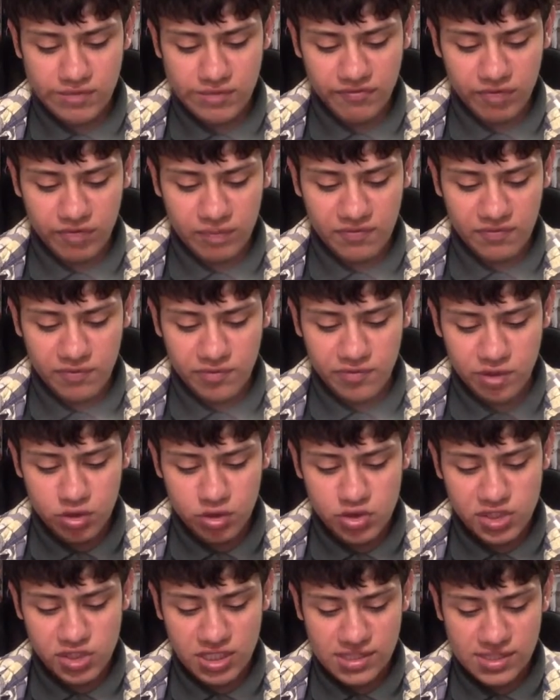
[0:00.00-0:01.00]
framed for murder,
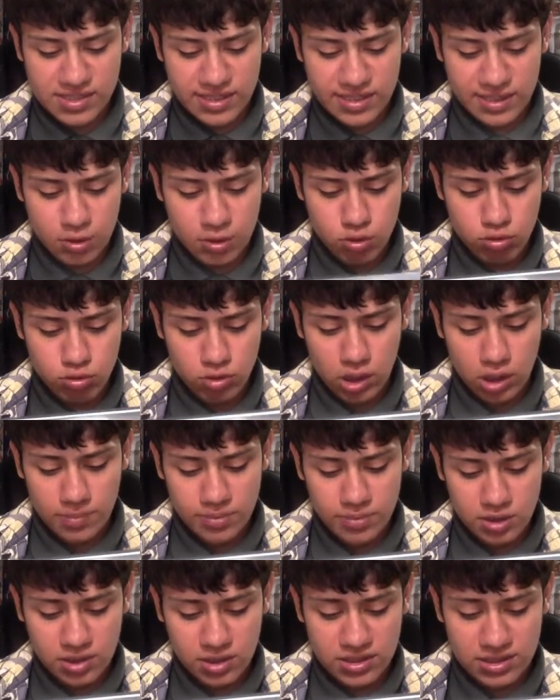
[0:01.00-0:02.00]
chased, and
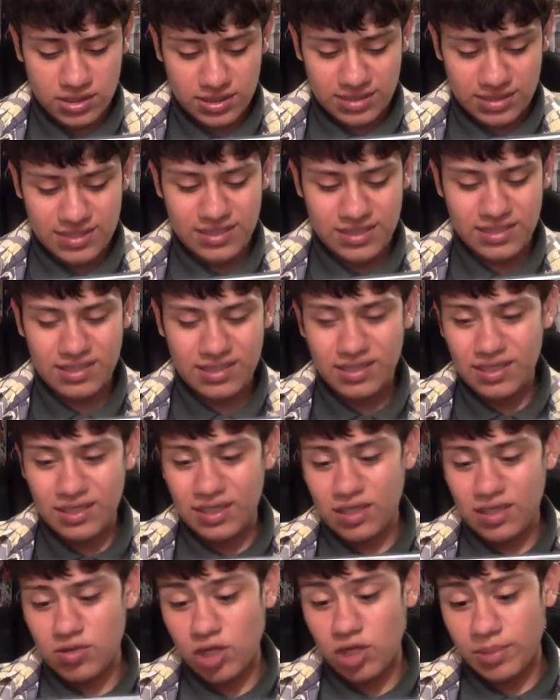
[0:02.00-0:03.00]
crop dusted.
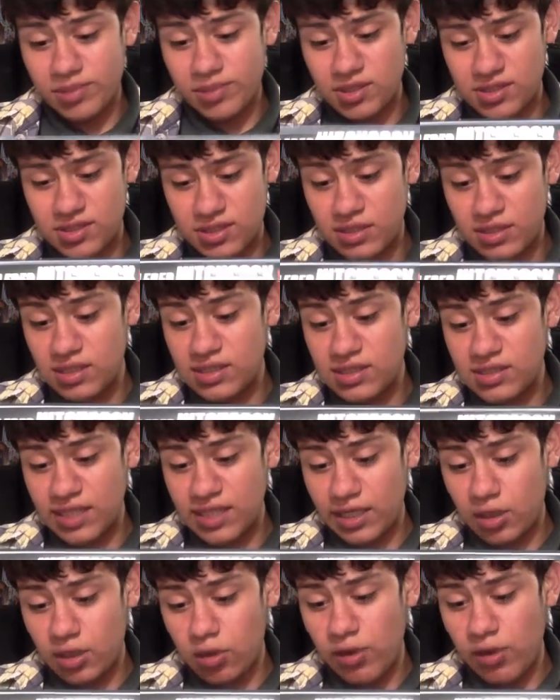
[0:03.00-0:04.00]

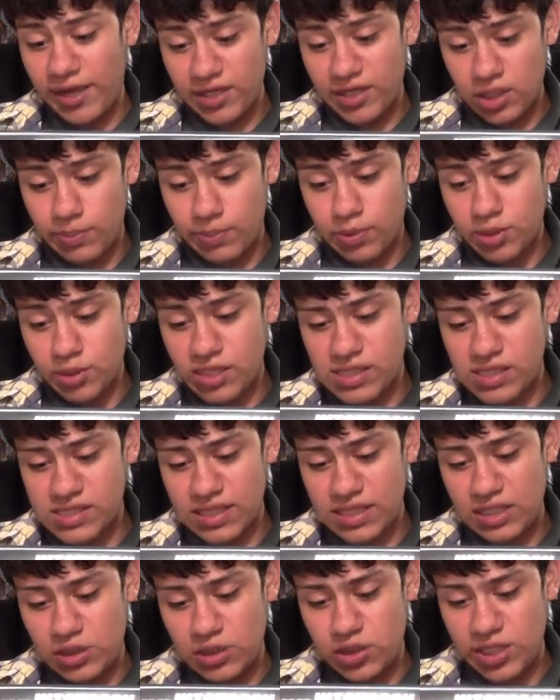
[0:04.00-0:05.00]
Psycho, Anthony Perkins
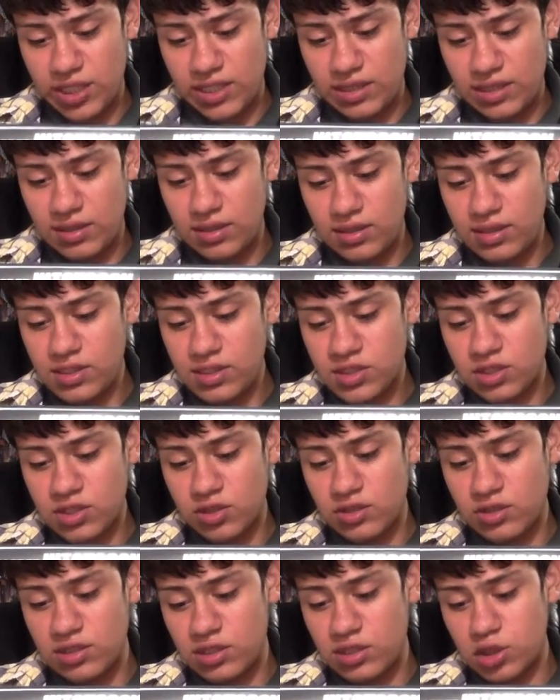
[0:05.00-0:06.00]
and Janet Leigh
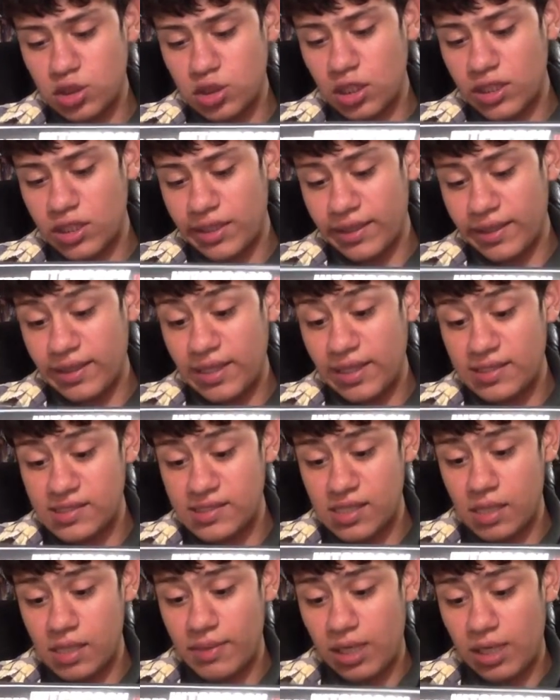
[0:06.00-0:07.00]
star in this shocking
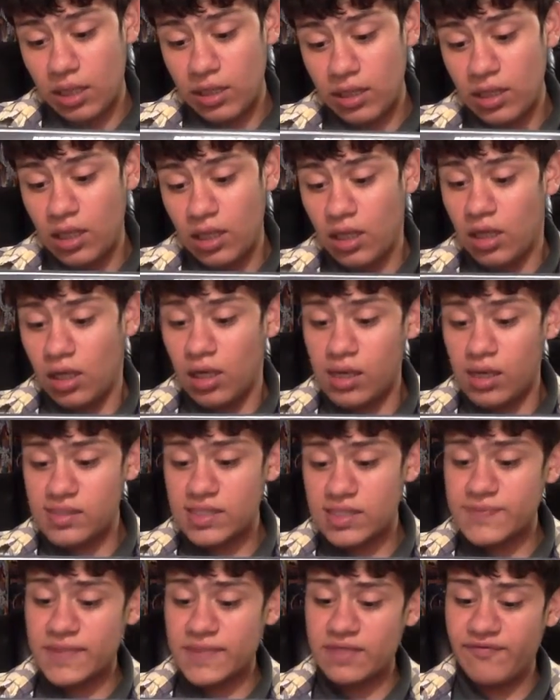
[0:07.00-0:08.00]
classic about an
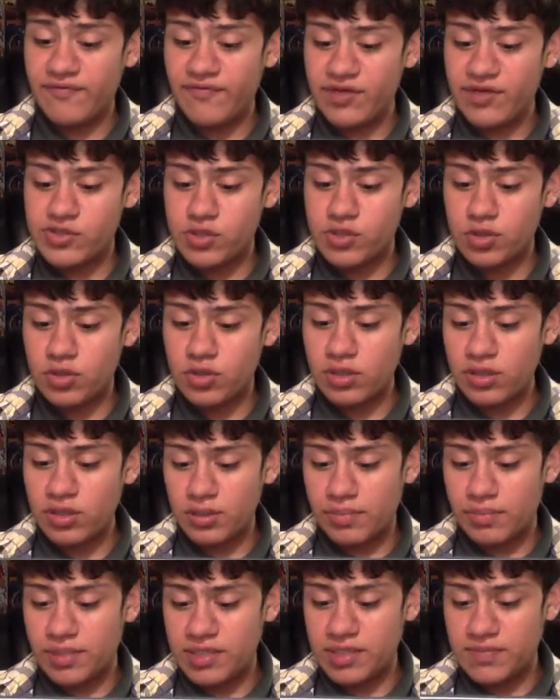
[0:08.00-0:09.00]
unsuspecting visitor in the
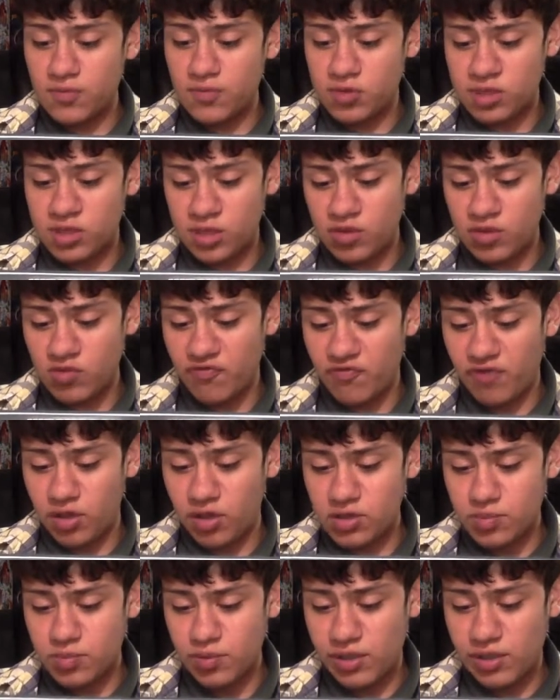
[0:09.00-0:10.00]
Bates Motel who
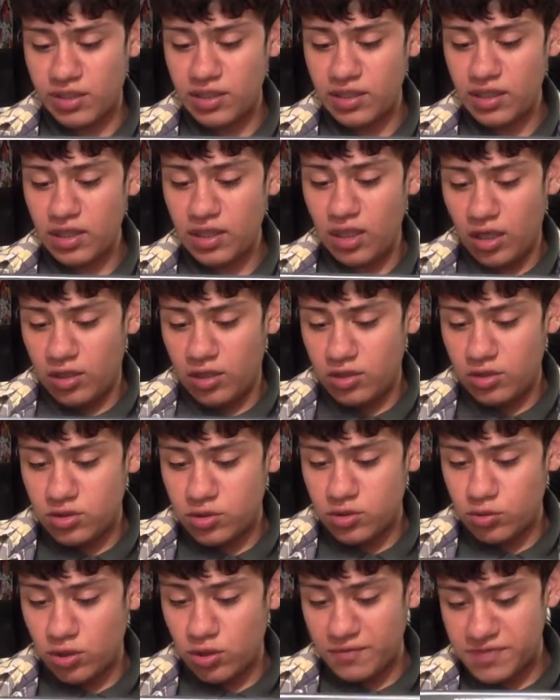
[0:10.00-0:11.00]
falls prey
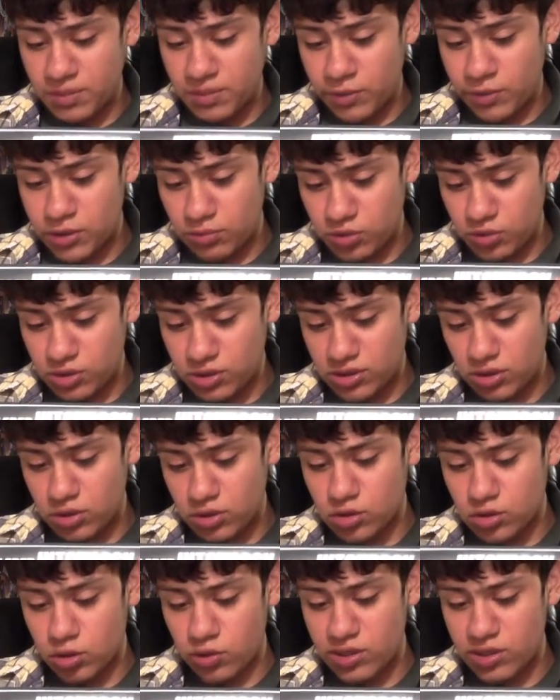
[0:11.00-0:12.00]
to one of cinema's most
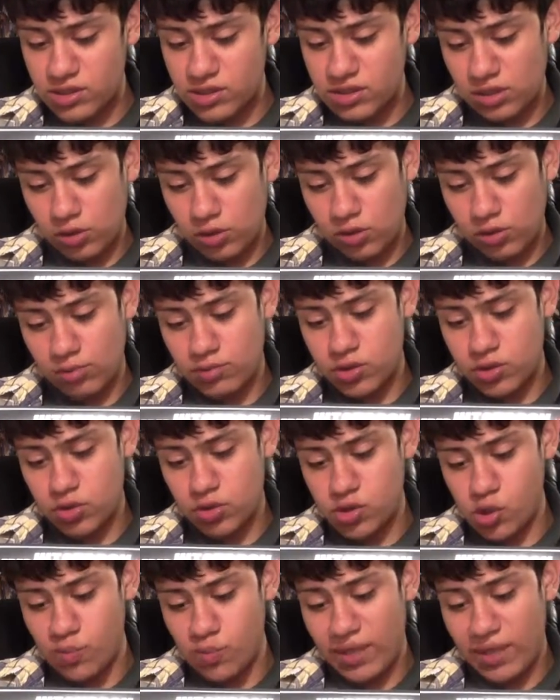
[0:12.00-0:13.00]
notorious
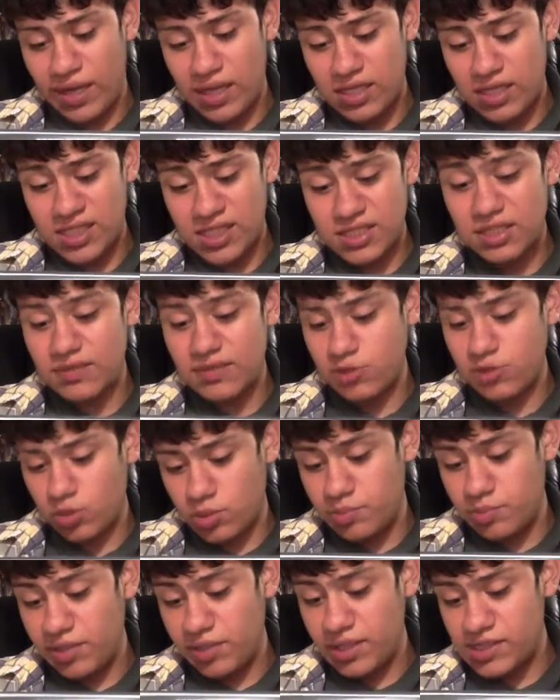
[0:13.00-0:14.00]
sociopaths,
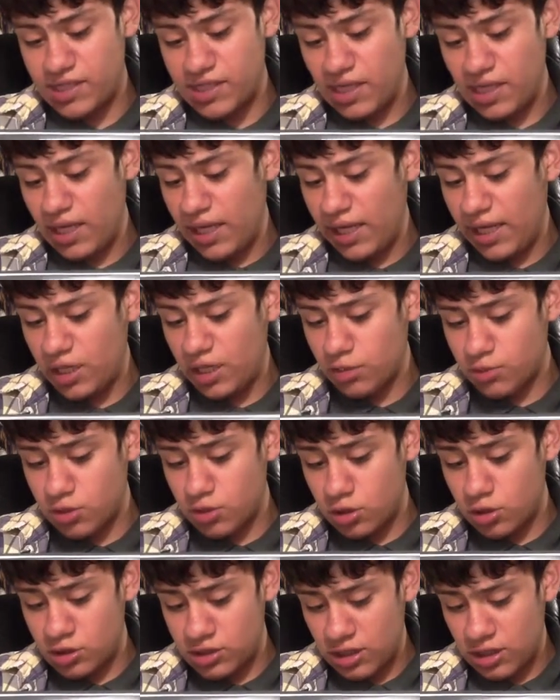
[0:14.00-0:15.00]
Norman Bates. And The
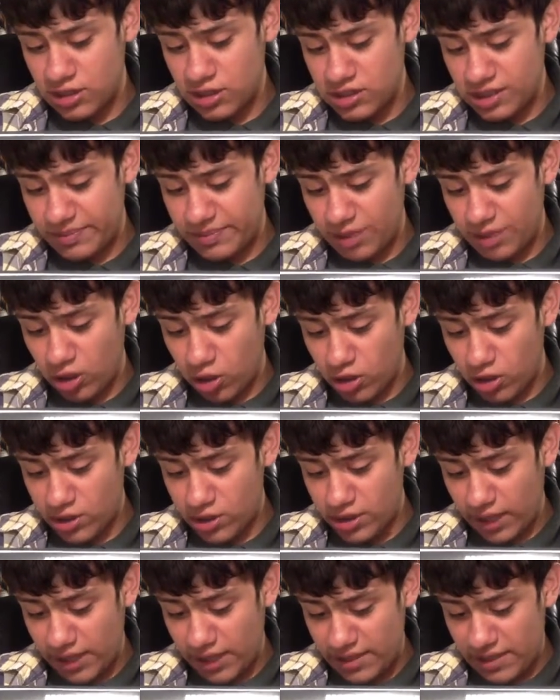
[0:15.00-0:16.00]
Birds, Tippi
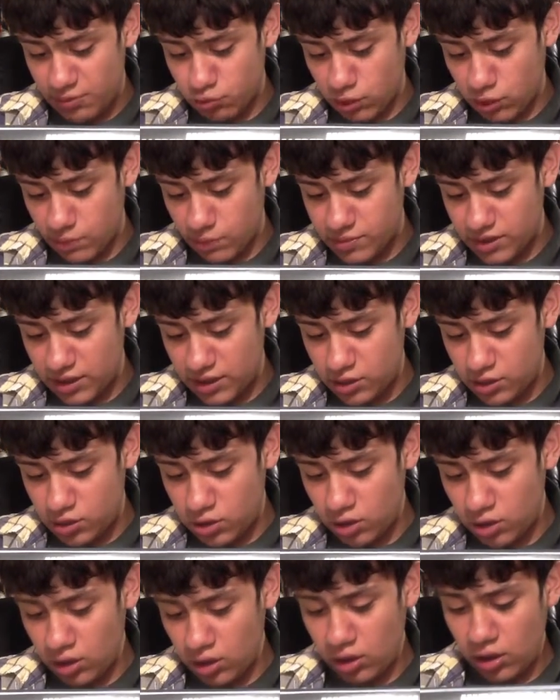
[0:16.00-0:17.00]
Hedren and Rob
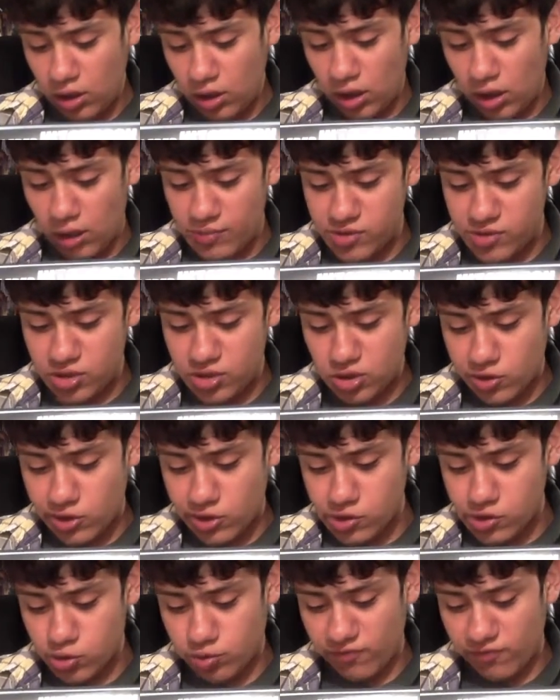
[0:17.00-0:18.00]
Taylor star in
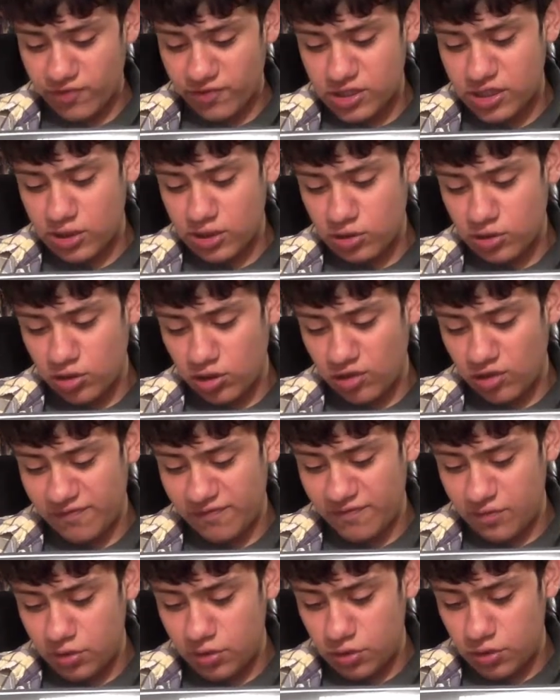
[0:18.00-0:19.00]
this horrific tale
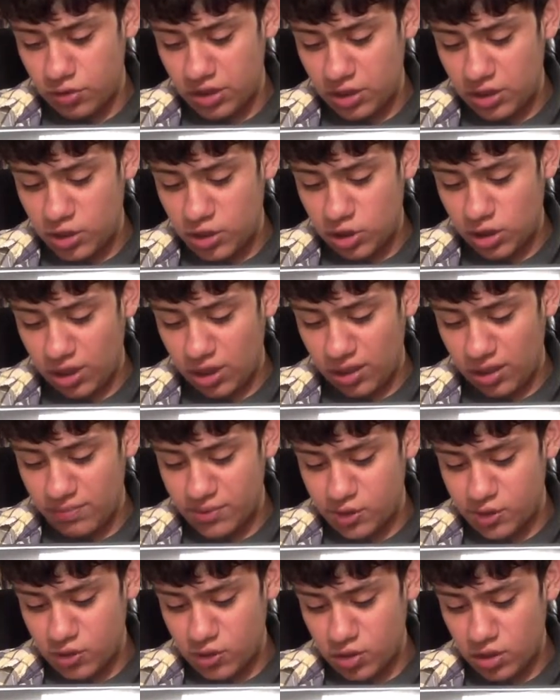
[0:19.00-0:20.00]
of nature gone
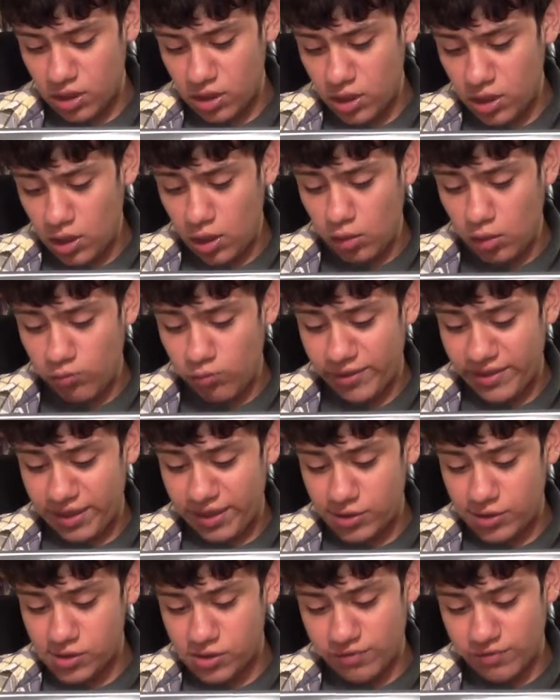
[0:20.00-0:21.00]
berserk when
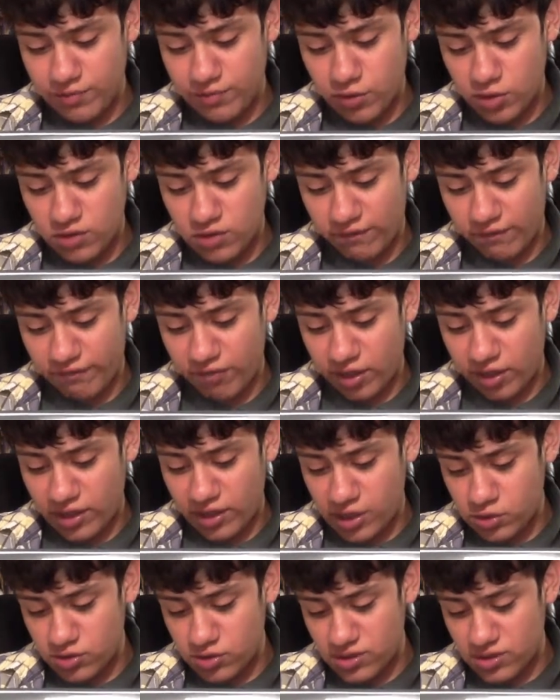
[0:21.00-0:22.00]
thousands of birds
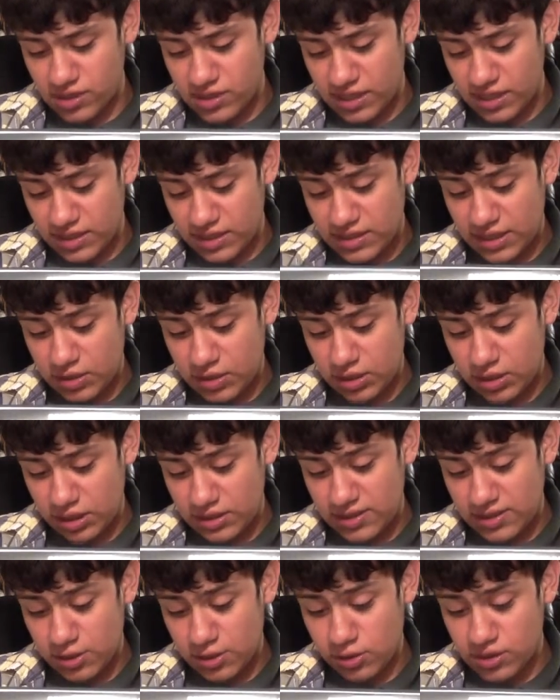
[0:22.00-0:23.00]
flock into a seaside town
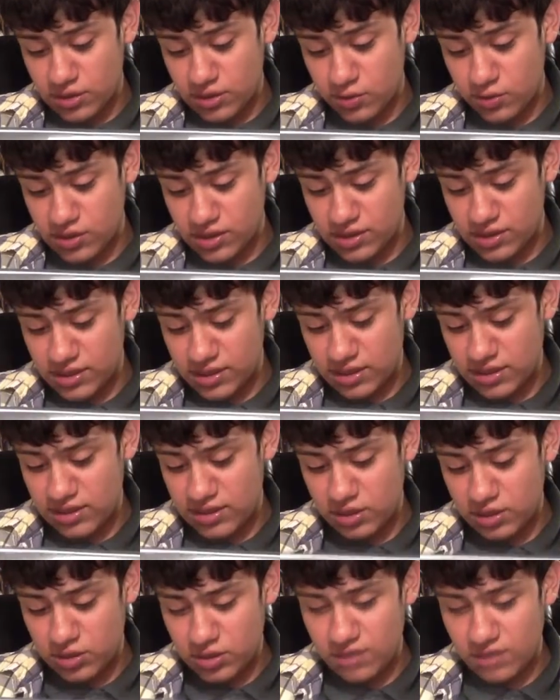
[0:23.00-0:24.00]
and terrorize residents in a
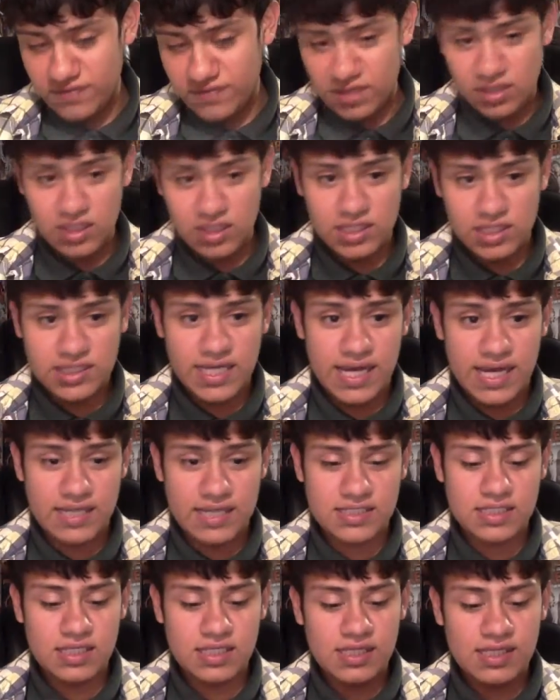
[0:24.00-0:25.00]
series of deadly
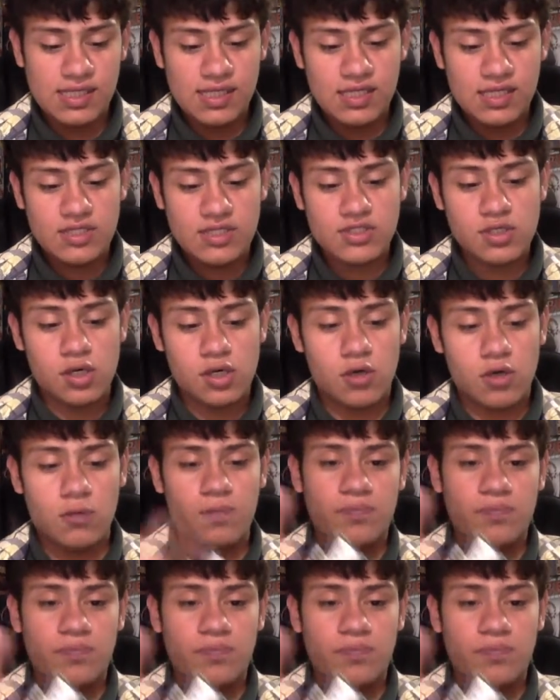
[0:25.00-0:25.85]
attacks. So,